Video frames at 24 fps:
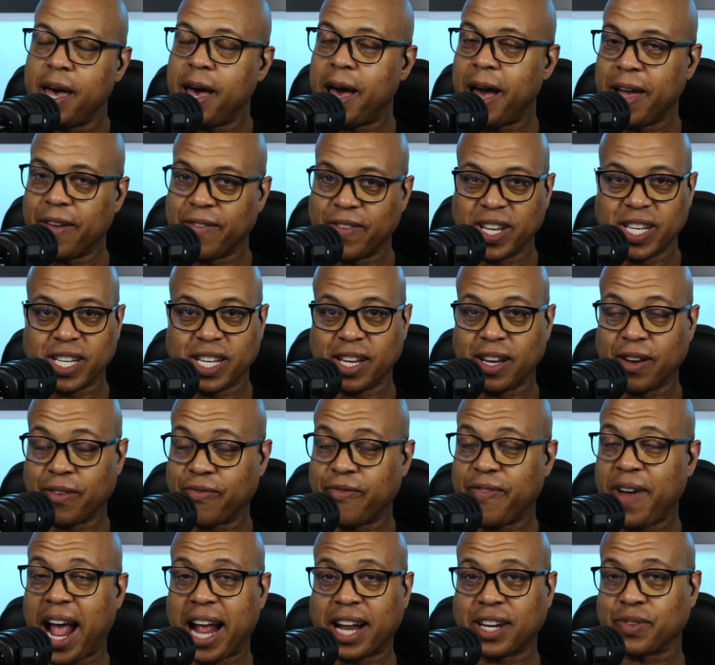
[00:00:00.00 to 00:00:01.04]
I even did a
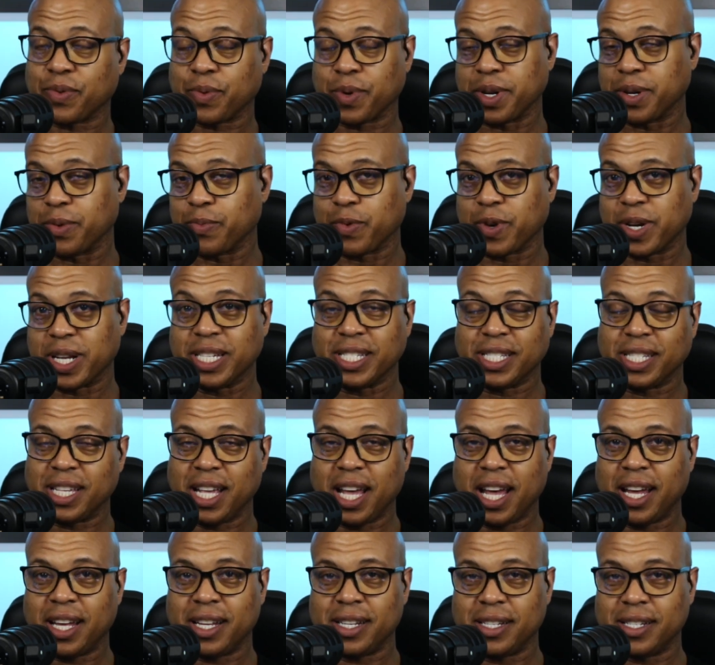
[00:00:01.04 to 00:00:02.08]
factory
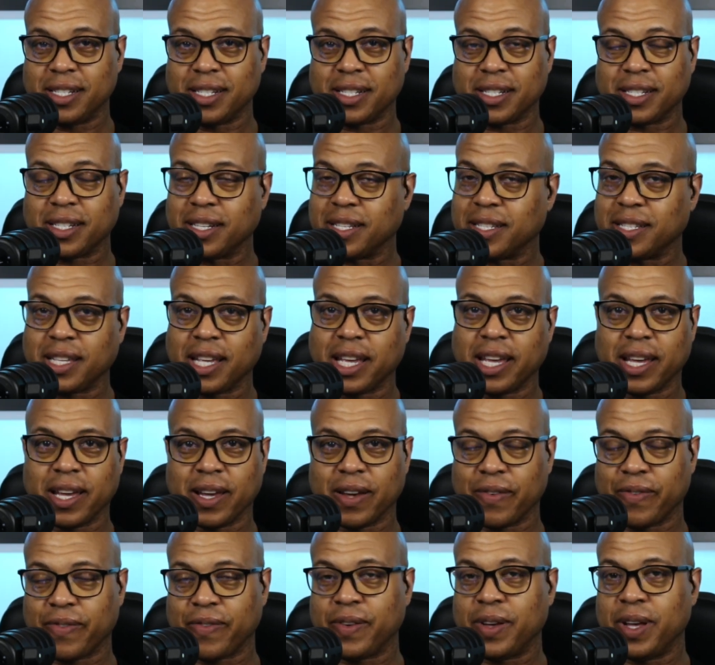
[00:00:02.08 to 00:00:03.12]
reset just to see
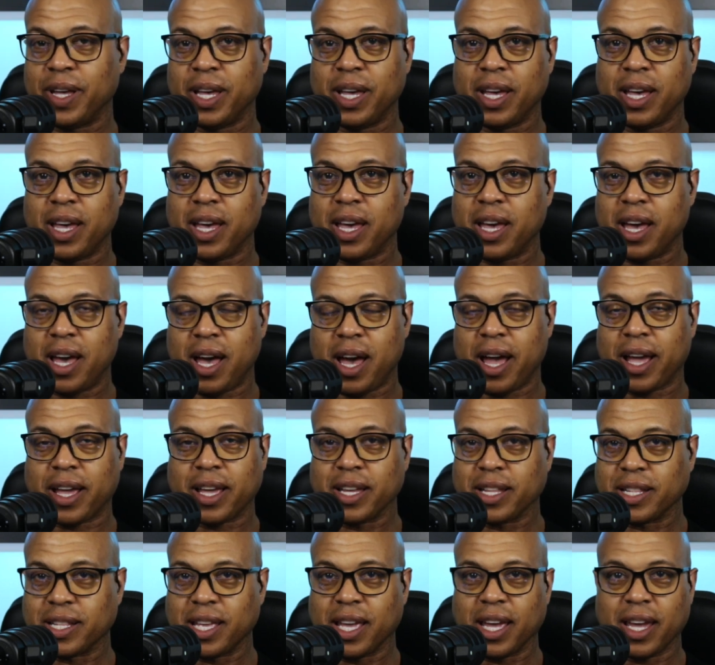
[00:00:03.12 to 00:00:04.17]
if I
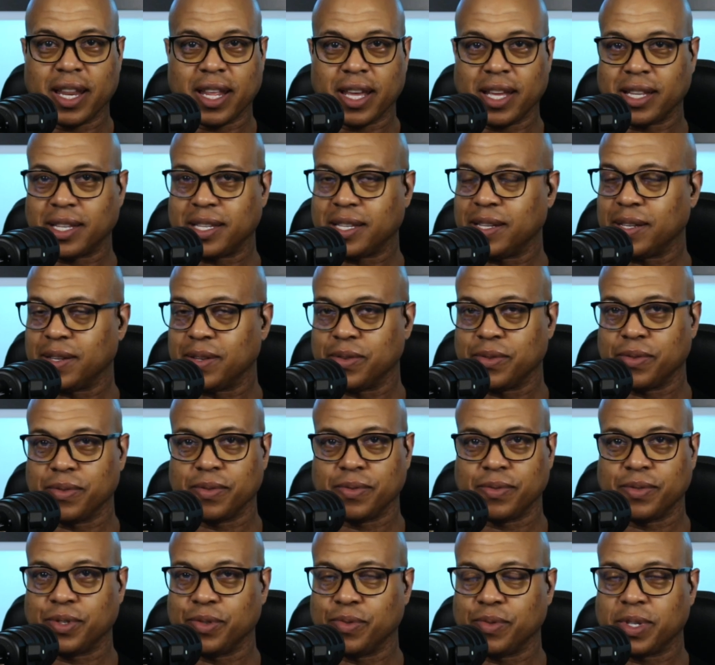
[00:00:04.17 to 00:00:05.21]
could get it
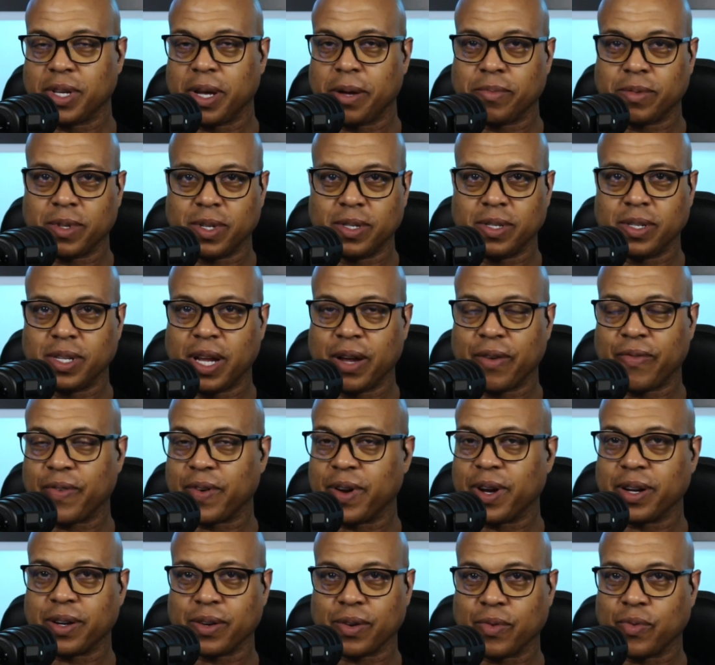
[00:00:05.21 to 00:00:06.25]
to do something
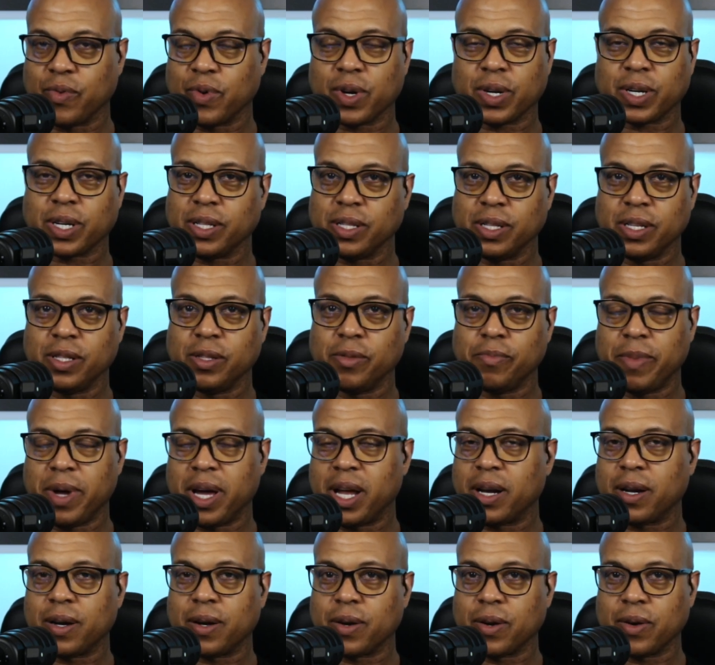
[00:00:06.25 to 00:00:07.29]
different or work a little
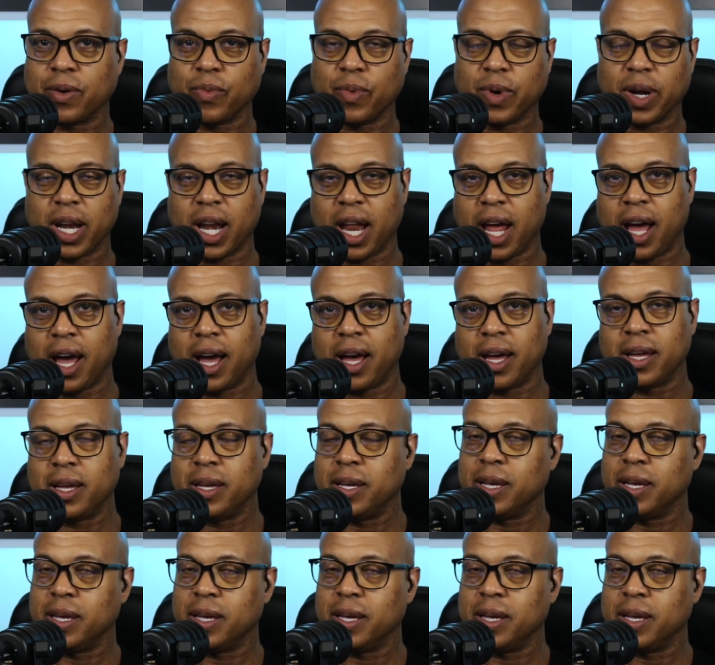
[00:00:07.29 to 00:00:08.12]
better or whatnot.